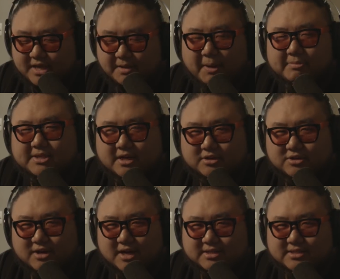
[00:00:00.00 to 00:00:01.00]
K-pop title
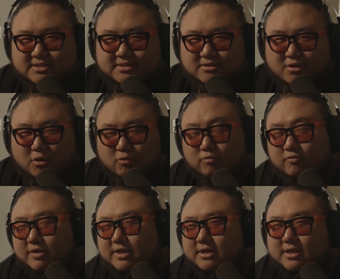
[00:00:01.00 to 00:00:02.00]
tracks are
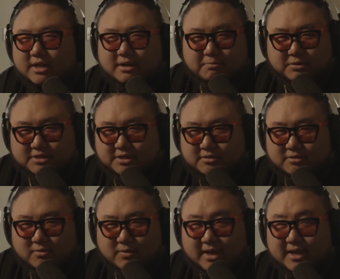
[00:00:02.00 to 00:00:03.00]
written in a
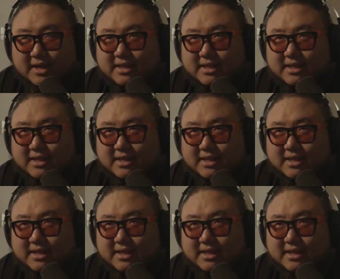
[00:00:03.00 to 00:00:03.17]
particular way,